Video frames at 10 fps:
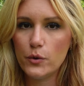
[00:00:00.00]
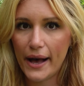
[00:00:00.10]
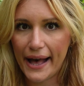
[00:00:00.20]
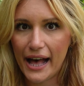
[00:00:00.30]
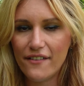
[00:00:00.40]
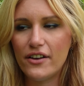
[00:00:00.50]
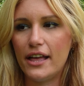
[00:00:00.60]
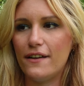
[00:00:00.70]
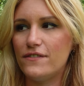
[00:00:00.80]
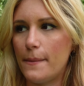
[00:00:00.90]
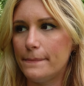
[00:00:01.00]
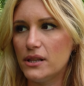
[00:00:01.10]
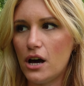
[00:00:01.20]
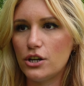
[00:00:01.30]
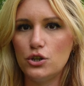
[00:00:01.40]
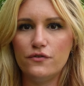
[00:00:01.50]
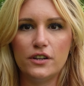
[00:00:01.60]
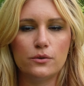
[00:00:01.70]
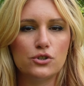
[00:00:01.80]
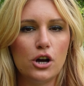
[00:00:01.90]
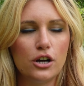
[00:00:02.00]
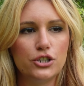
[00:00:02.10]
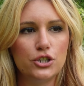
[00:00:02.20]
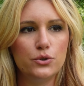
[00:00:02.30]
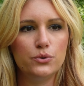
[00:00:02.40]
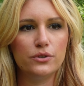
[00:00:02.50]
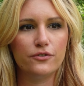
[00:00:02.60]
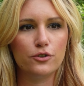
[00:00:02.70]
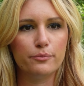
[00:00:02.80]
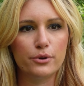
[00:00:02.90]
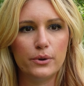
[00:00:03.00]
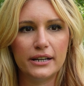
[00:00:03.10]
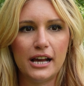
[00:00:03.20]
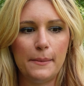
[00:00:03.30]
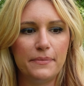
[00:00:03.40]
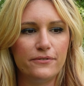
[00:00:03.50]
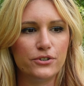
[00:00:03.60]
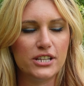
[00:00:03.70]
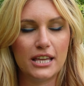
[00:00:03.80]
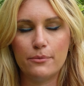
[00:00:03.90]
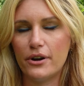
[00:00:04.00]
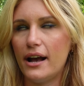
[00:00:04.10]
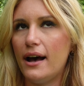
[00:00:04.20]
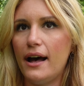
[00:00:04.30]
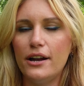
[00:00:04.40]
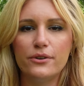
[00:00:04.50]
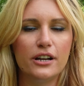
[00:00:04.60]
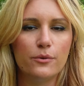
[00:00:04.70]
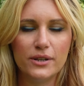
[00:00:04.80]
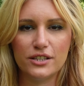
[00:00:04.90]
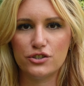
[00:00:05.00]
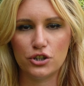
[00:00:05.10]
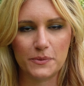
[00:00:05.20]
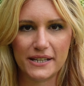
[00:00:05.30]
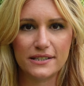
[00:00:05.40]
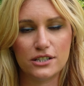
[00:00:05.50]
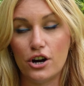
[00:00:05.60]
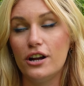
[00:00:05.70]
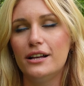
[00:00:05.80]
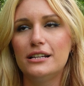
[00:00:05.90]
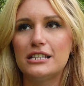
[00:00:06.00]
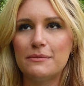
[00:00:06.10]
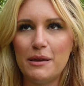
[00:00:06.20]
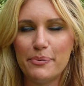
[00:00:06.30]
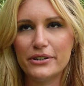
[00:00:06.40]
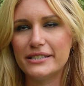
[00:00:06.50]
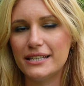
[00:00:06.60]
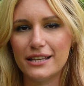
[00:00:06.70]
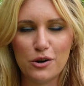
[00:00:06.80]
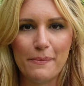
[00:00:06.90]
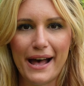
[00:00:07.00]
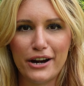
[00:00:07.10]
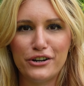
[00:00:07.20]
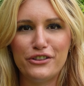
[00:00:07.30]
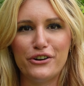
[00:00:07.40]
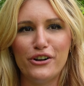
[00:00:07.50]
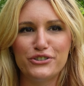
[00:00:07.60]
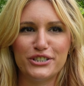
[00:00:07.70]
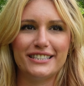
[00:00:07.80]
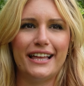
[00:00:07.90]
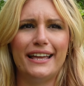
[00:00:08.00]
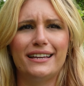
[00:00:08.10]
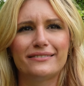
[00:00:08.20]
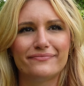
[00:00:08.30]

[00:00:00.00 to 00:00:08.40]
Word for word: you have, if they block you, if they don't talk to you, if you're broken up, if you're taking break, I don't care what the circumstances are. To me personally, they don't matter. They're all just like